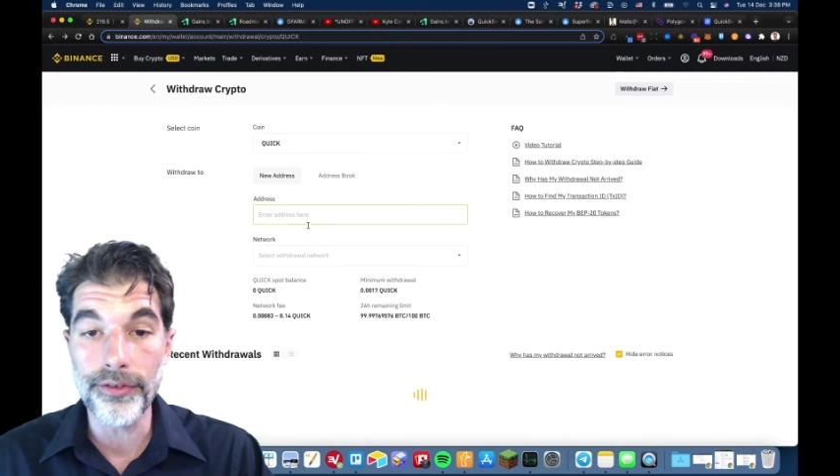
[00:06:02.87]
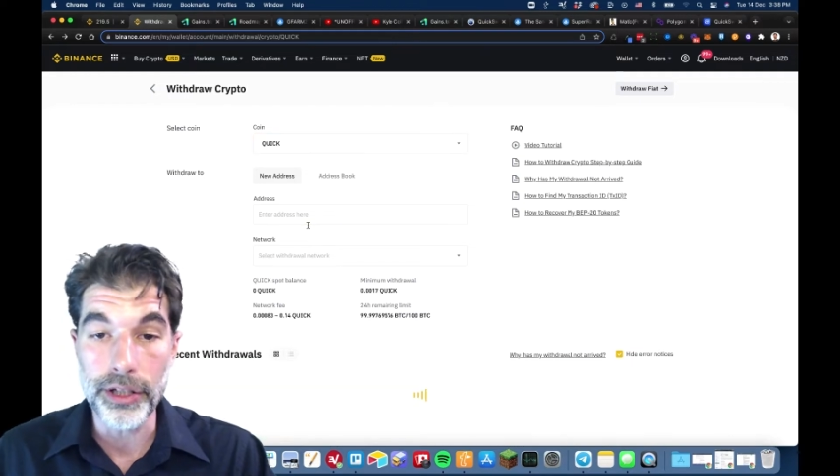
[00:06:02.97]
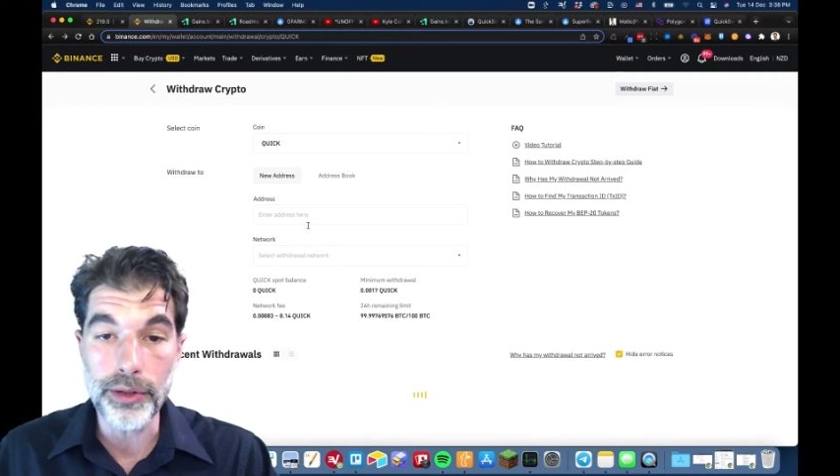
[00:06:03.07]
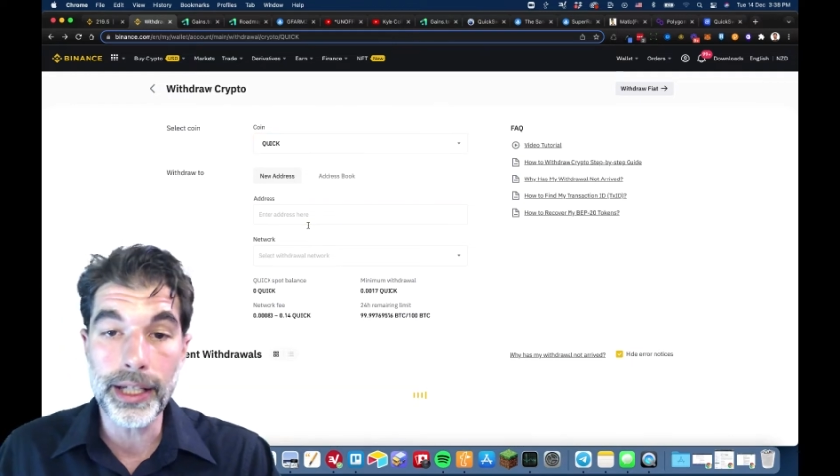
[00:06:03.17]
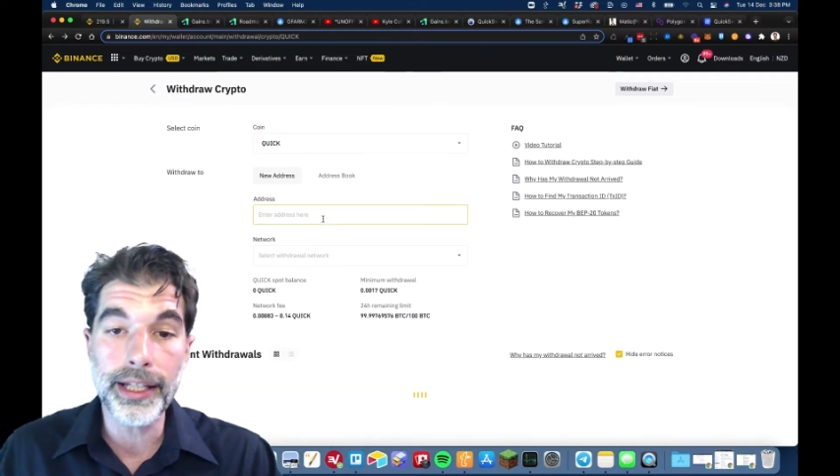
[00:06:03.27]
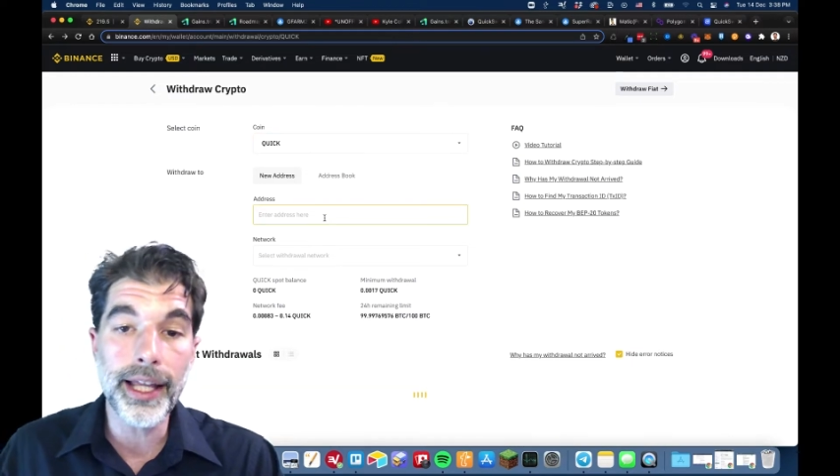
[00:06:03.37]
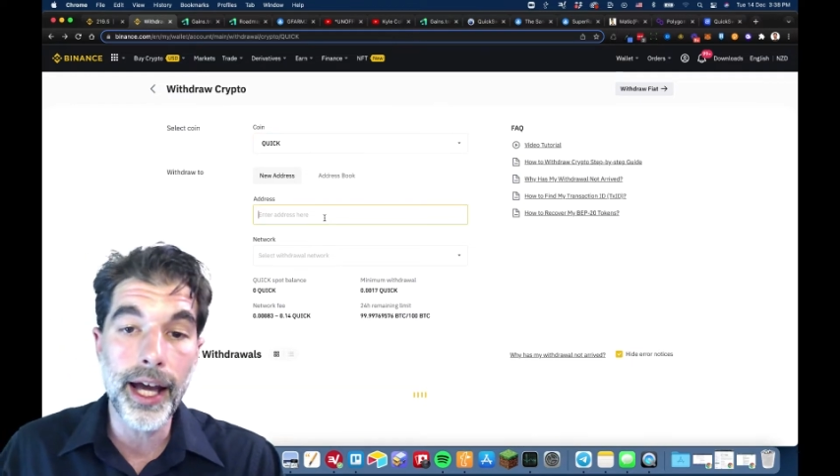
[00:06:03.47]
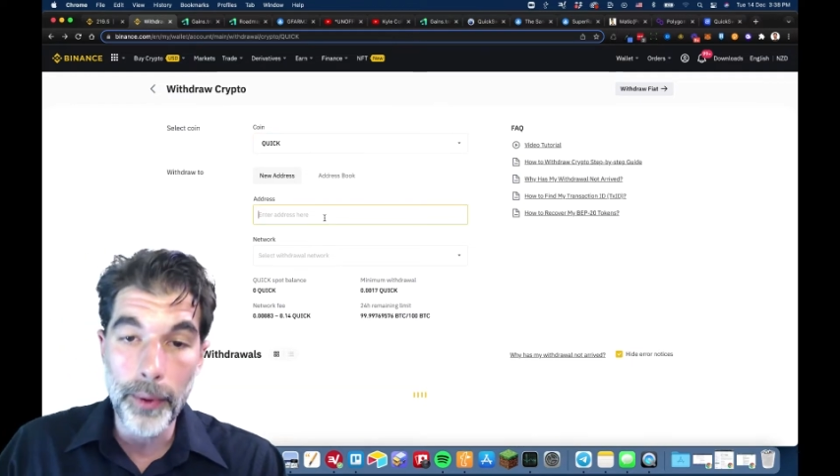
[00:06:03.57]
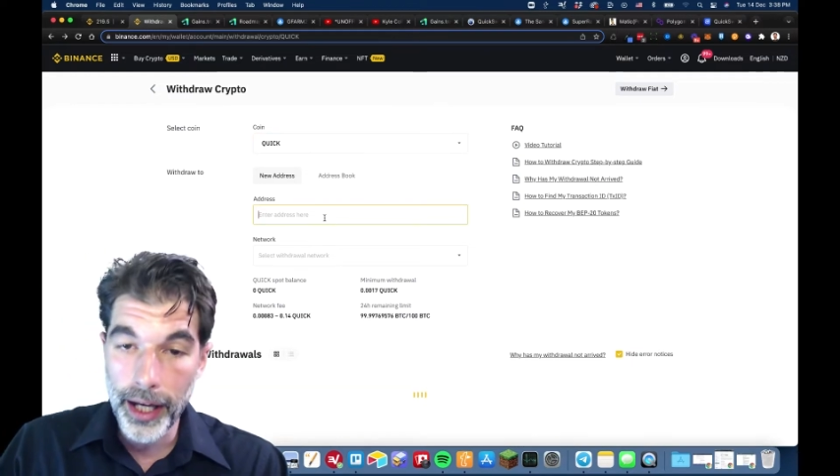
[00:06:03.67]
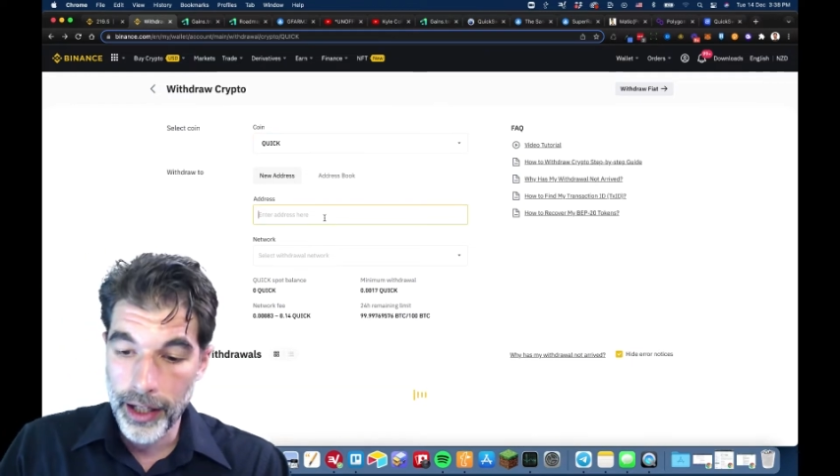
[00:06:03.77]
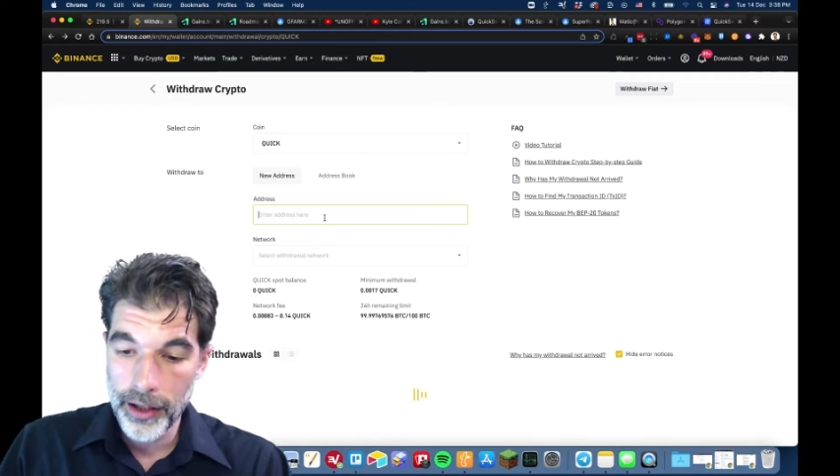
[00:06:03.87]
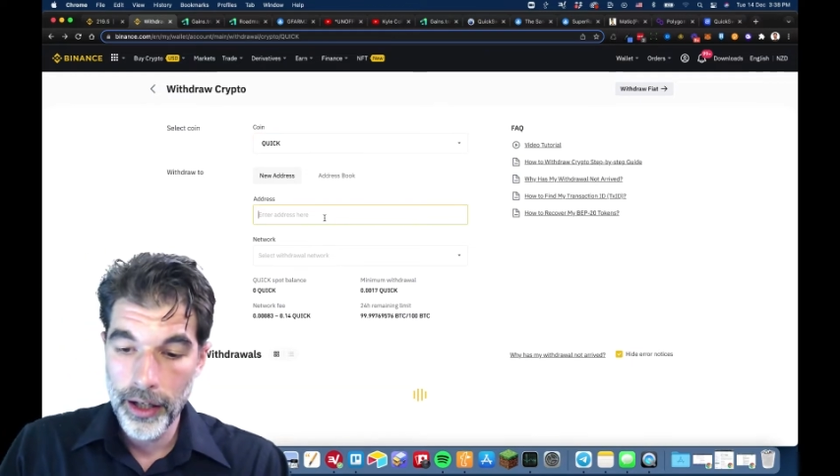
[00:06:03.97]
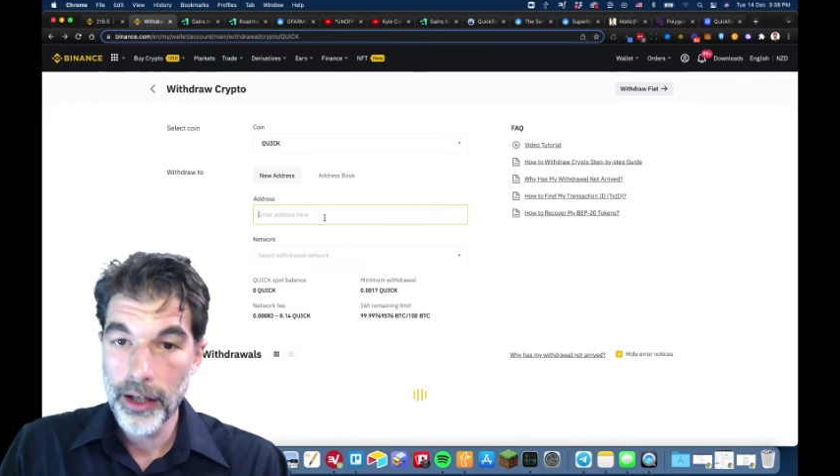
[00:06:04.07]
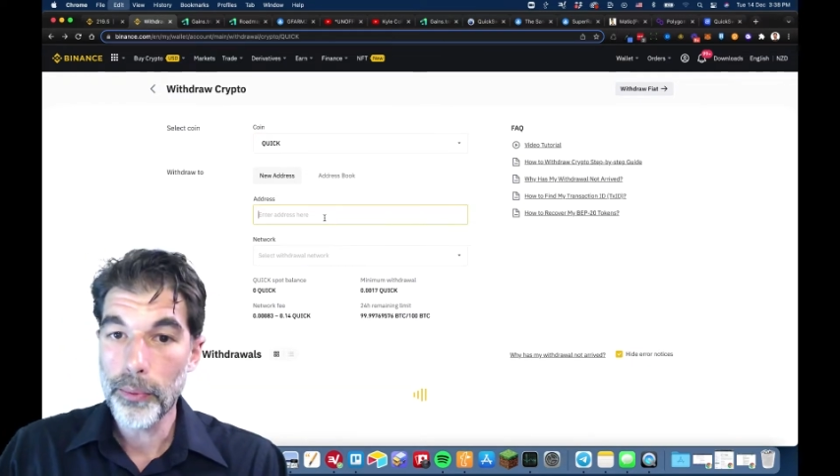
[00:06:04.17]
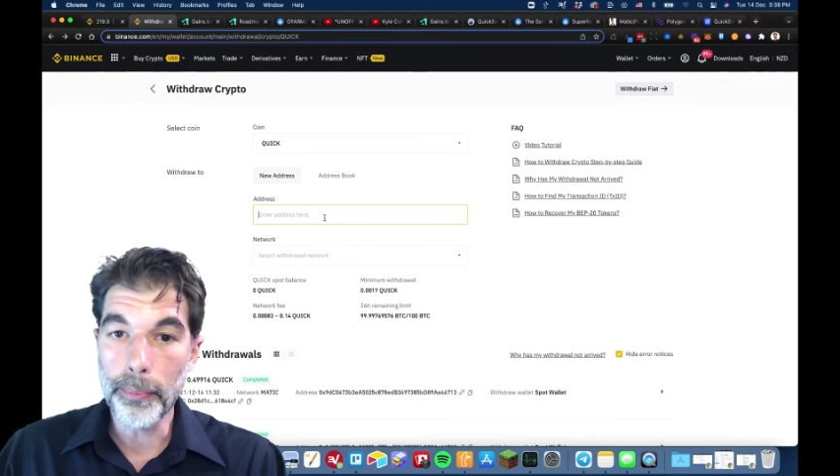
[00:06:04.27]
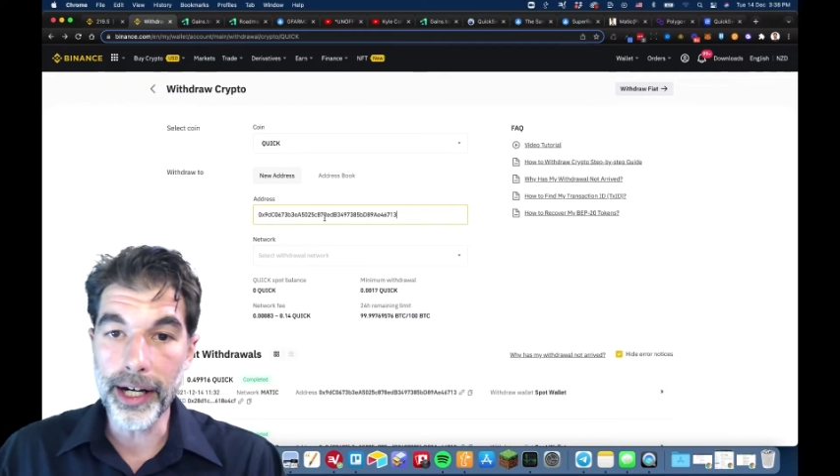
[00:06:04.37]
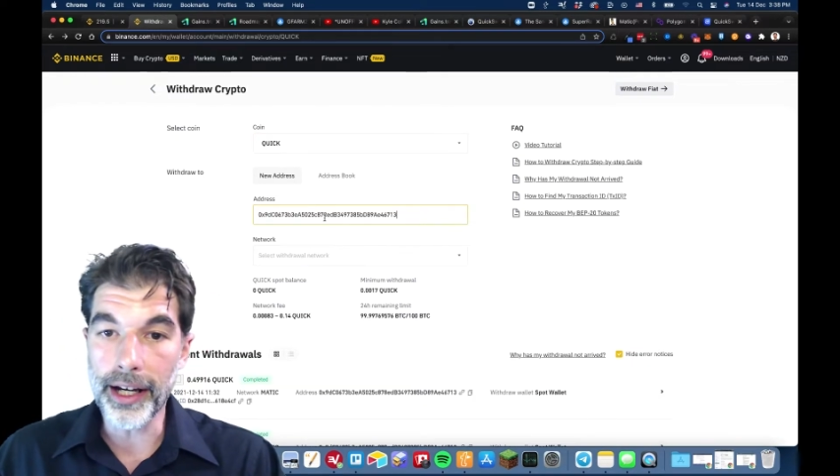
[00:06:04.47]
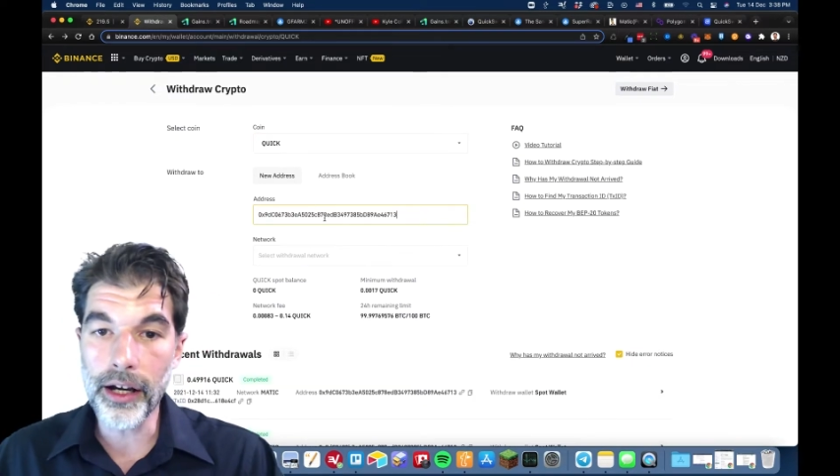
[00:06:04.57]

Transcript: for doing it that way, but it